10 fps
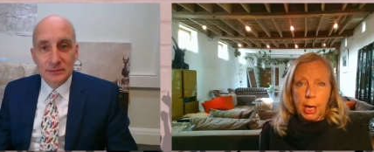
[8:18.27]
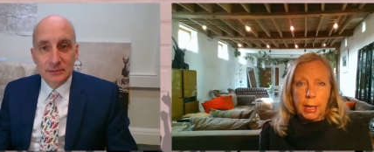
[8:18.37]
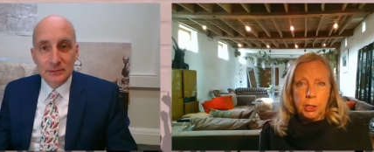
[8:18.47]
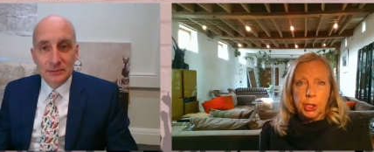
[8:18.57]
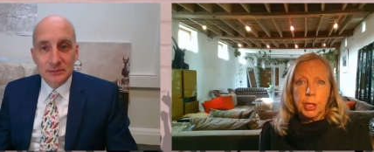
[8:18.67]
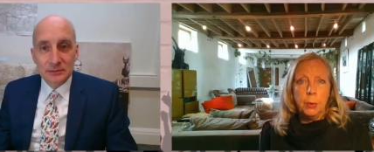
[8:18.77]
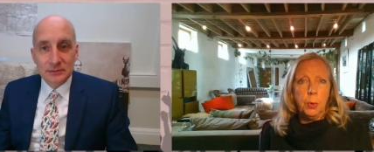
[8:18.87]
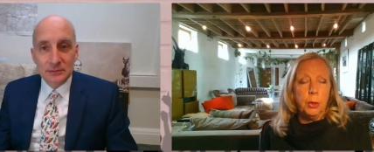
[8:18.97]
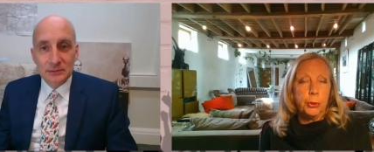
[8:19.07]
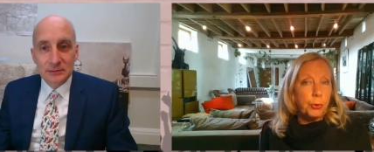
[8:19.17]
Speaker 1: will change;
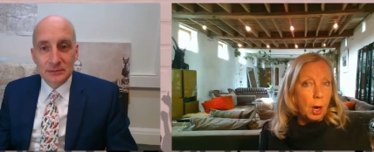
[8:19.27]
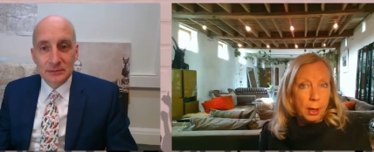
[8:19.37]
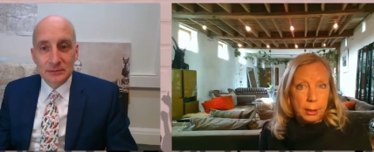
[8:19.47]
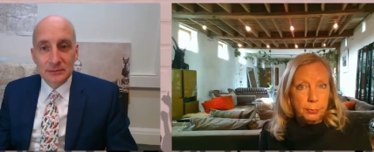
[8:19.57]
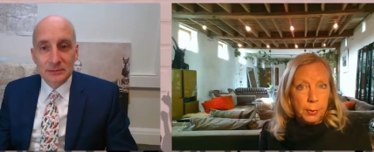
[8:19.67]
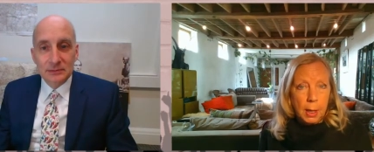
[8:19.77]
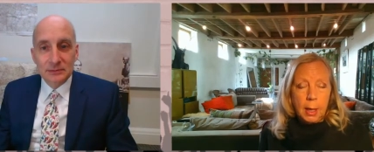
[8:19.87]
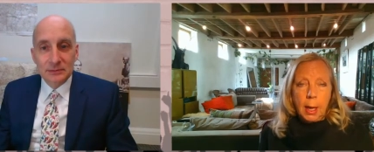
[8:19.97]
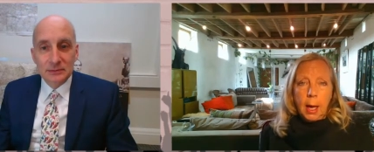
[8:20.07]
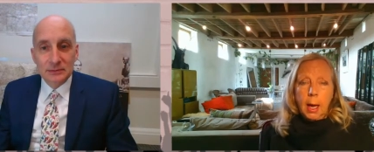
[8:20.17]
they will thrive.
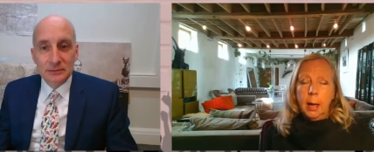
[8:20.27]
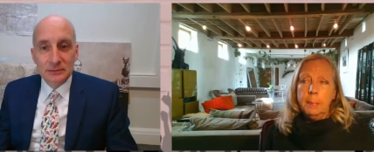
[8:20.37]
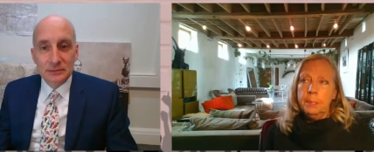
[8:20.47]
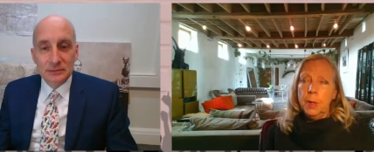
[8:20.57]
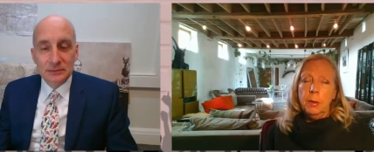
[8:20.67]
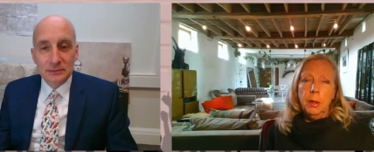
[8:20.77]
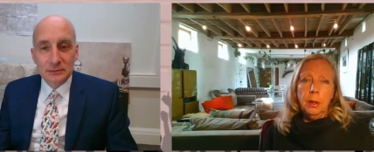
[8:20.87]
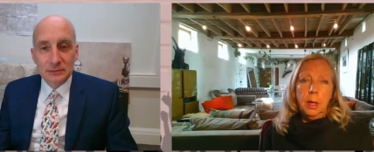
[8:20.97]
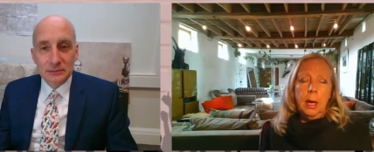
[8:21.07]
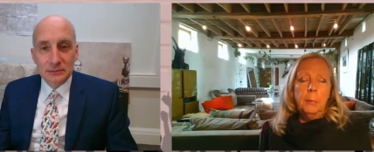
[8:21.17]
Um,
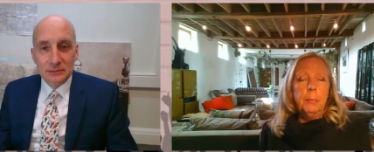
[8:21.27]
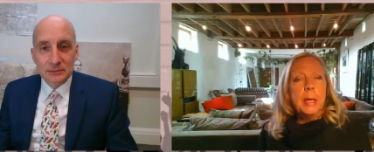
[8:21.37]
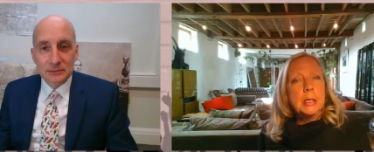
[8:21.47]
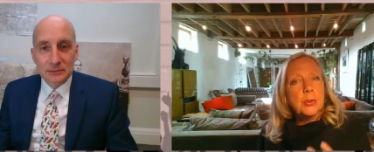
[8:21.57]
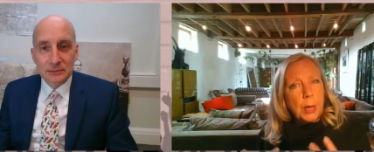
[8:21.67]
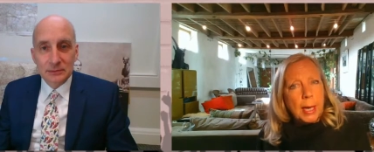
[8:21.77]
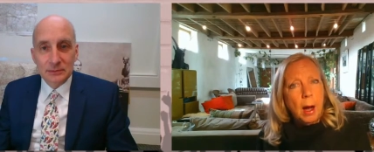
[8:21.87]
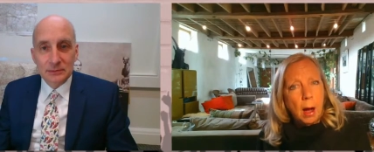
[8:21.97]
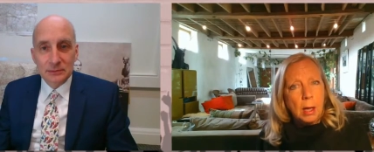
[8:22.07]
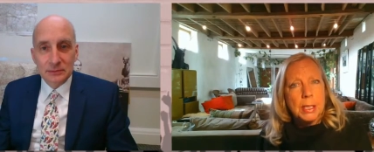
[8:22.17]
uh, but it's
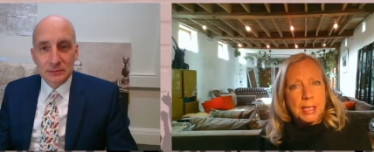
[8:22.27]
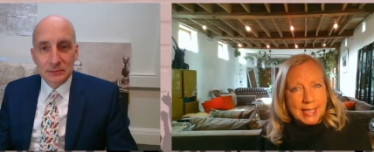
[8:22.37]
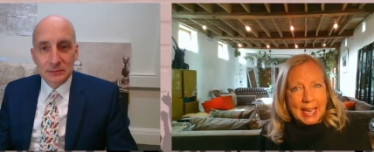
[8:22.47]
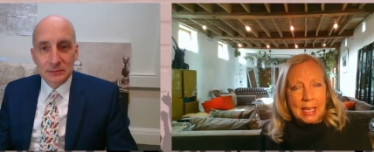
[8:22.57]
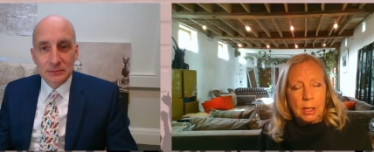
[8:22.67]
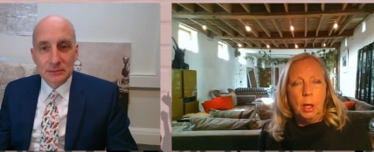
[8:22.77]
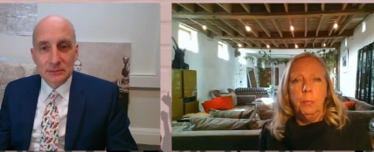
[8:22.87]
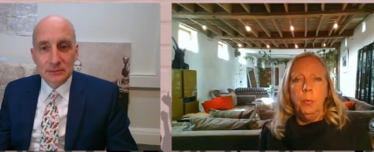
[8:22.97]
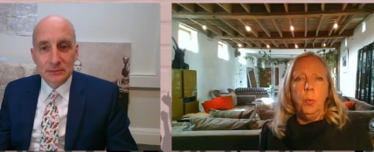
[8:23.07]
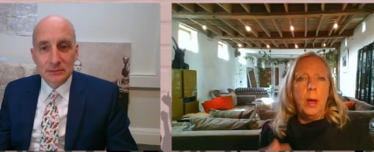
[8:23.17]
really hard to see
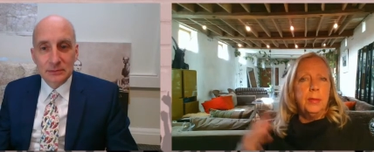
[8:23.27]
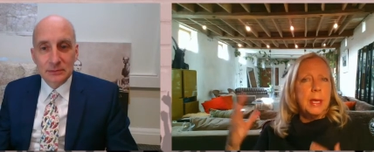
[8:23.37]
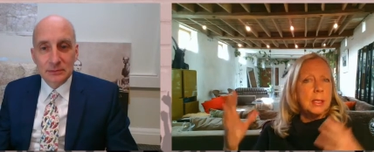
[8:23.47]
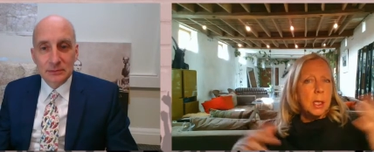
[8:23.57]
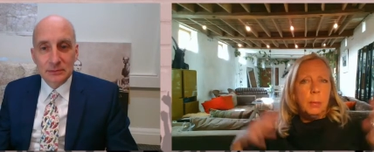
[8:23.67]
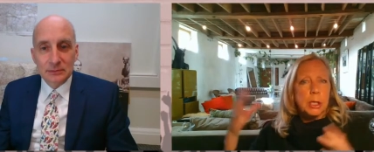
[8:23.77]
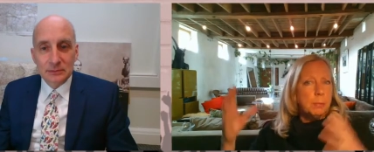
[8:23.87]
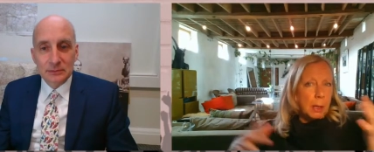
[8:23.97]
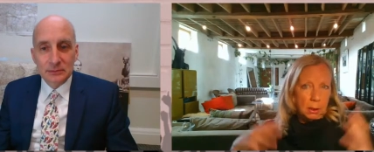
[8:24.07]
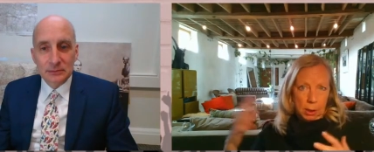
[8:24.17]
them when there's so
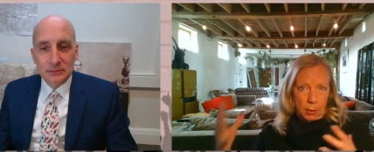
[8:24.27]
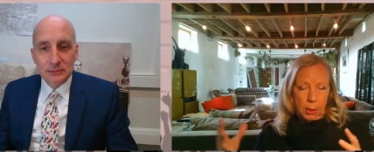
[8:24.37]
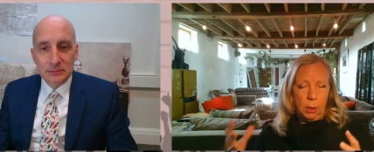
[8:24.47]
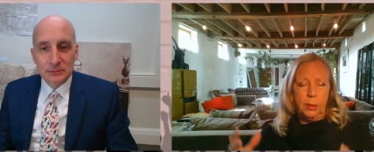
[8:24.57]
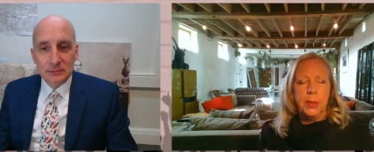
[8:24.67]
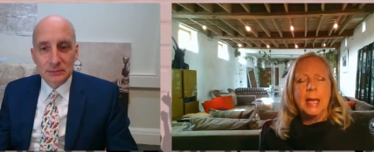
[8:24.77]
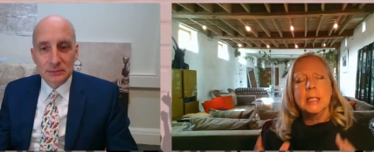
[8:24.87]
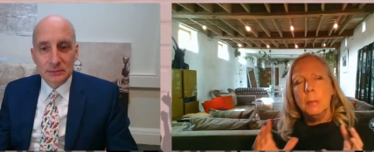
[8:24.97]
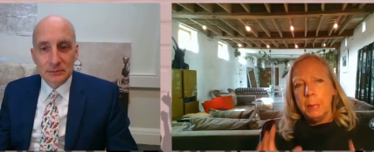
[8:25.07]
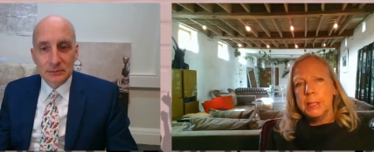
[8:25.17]
much muddle going on, and
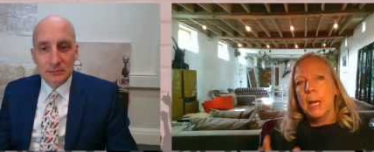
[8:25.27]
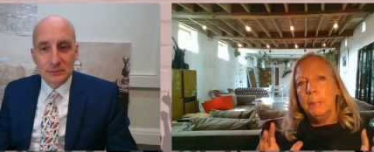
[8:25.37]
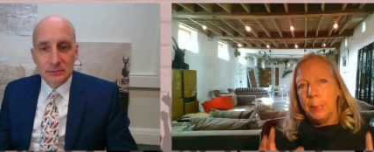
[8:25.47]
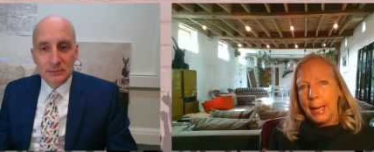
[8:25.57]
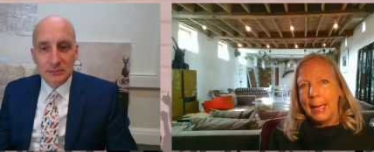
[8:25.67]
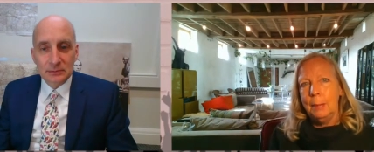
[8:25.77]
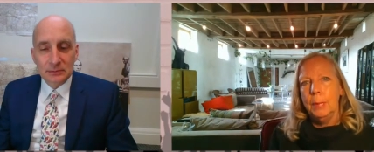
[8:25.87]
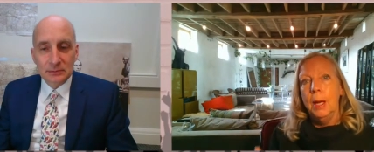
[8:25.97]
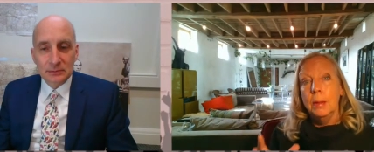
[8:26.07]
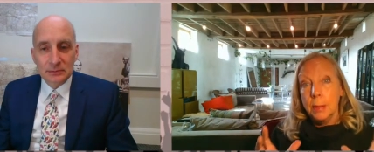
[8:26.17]
that's the bit I
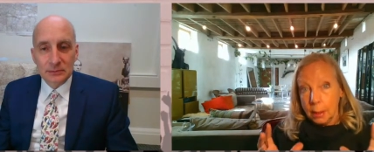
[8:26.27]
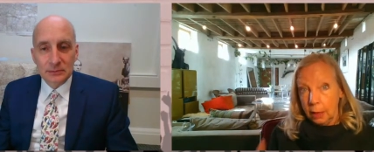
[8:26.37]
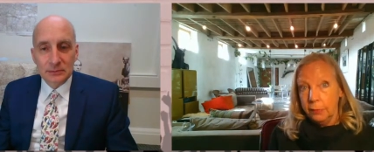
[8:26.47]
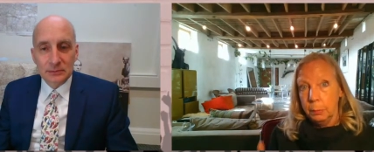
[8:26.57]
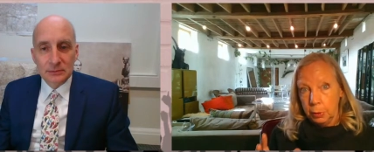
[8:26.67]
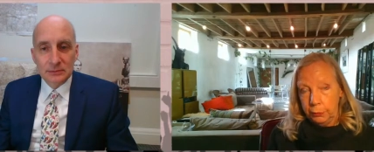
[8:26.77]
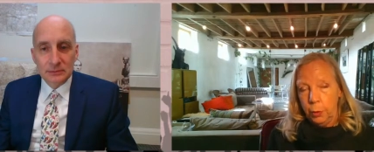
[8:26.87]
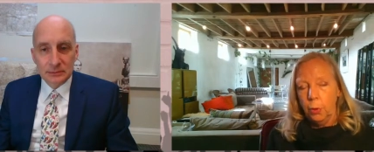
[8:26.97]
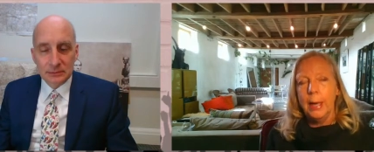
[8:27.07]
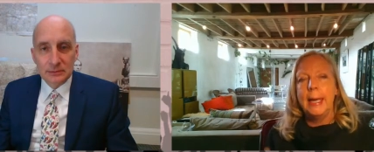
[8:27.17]
blame the
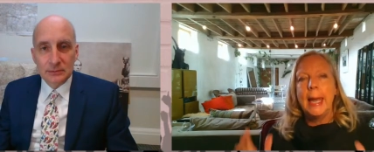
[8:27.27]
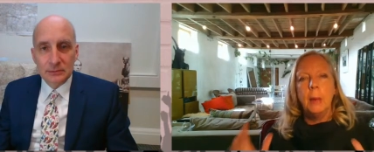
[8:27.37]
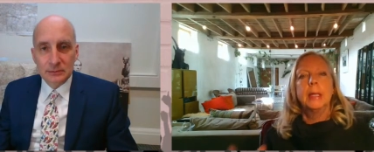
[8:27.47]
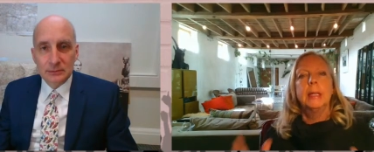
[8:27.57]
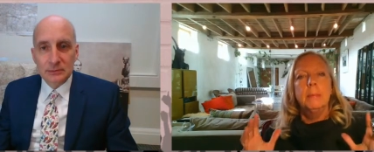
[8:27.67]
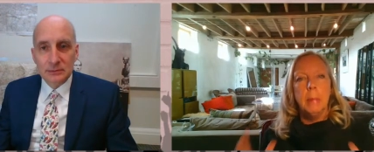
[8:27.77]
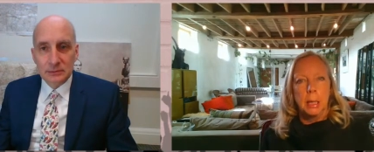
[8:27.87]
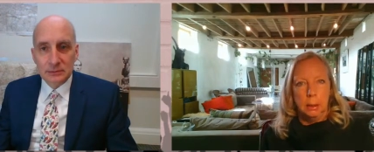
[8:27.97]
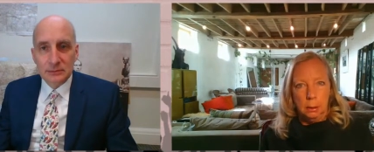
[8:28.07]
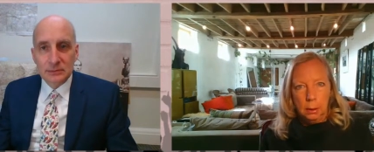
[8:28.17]
government for allowing the
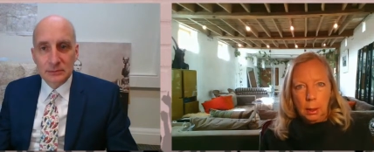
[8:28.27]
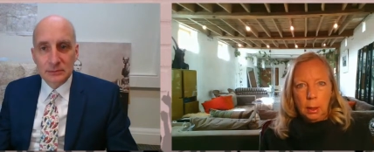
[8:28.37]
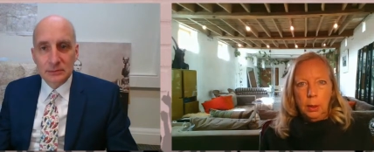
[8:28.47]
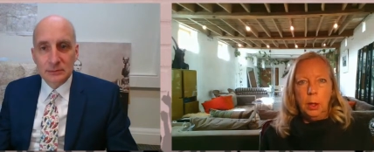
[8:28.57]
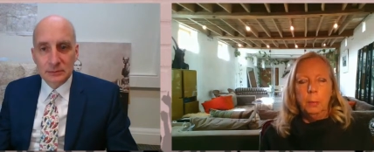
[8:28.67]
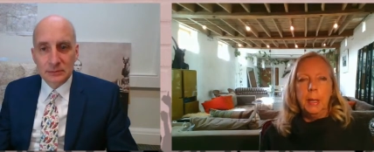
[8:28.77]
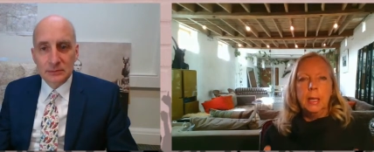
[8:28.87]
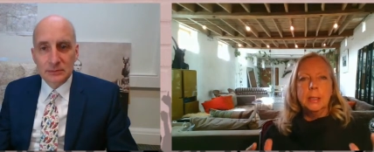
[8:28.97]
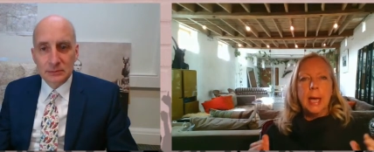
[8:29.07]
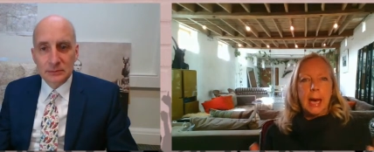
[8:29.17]
muddle. You know,
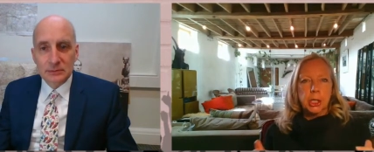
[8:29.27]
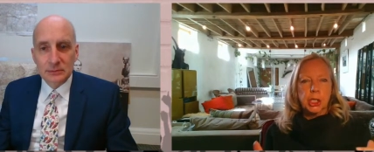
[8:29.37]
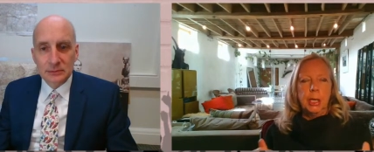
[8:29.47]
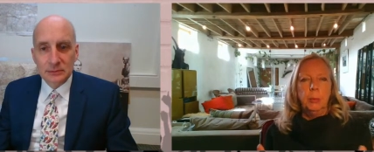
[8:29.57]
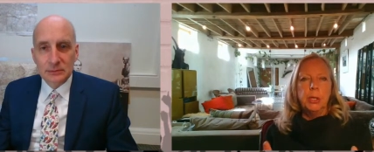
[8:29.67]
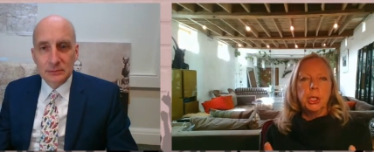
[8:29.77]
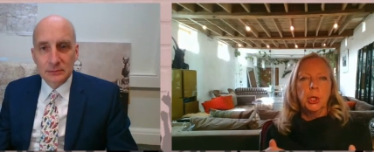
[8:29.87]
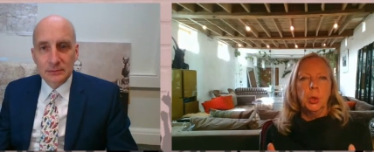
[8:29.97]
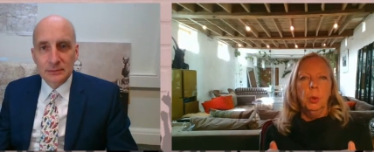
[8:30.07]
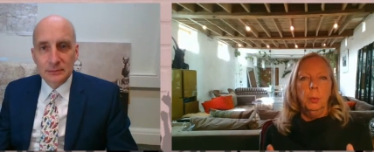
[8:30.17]
because actually, we
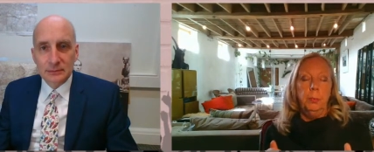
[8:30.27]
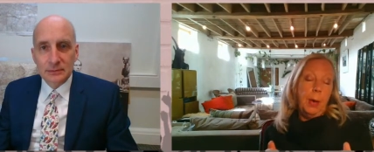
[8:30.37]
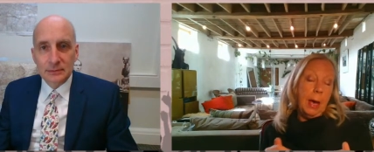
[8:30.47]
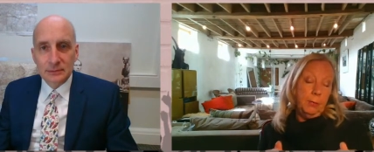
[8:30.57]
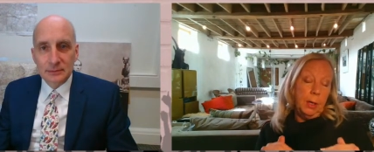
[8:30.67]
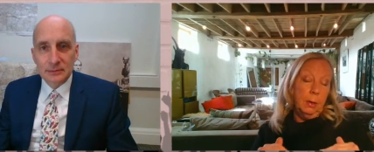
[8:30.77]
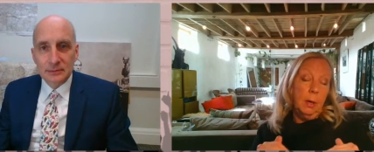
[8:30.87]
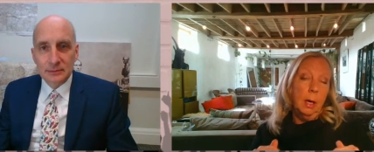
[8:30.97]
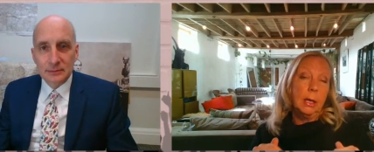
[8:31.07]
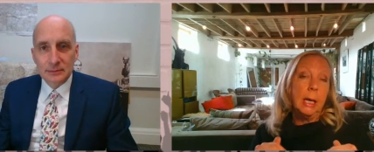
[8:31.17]
should all have
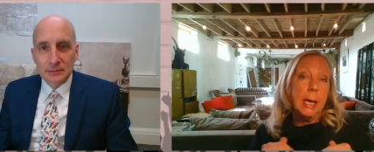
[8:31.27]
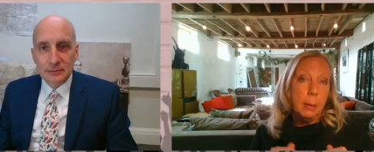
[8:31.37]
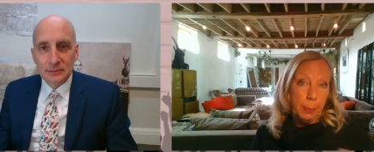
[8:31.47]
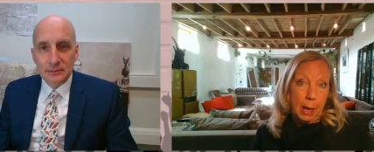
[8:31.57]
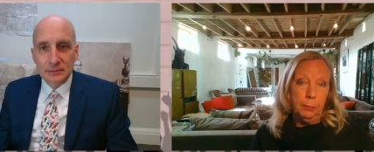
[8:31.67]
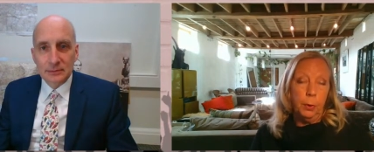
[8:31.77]
a, a clear